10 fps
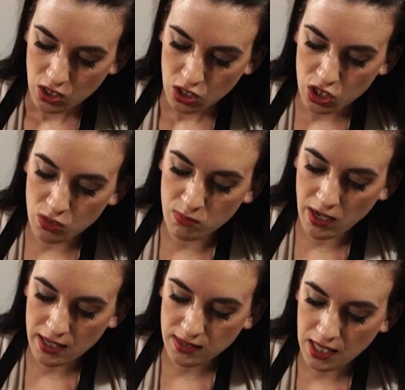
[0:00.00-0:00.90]
you
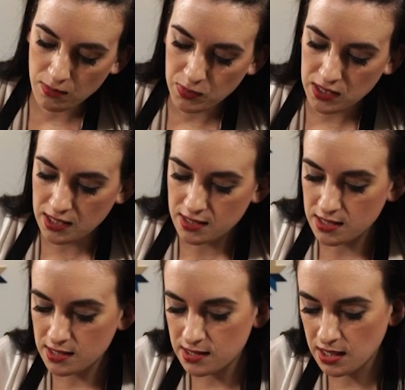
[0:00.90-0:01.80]
might then begin
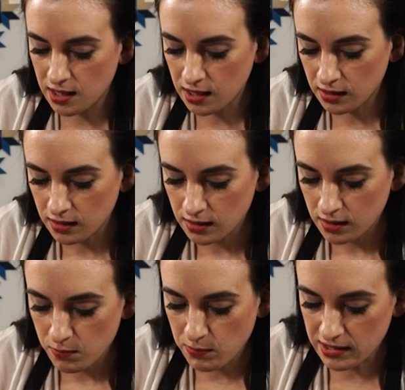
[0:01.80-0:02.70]
to see
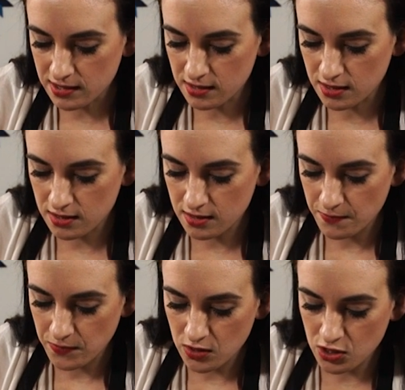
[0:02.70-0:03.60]
blisters.
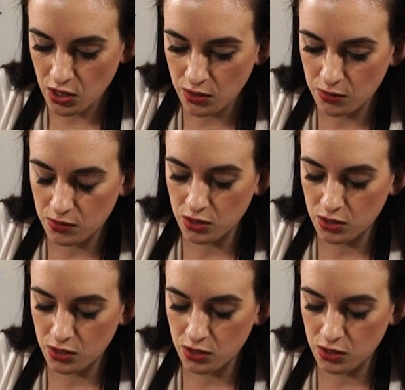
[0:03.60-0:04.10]
So